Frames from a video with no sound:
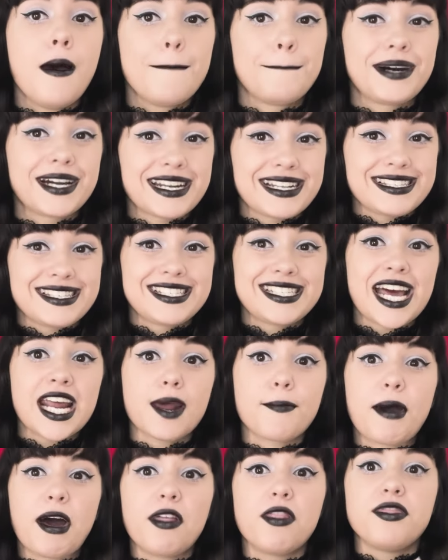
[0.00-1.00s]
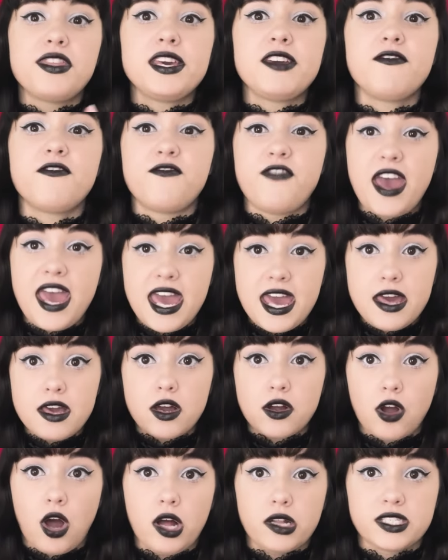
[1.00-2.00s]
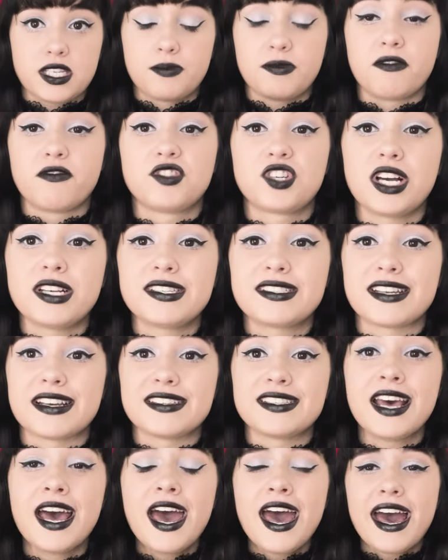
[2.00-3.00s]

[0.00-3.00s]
but instead about the vague concept of justice.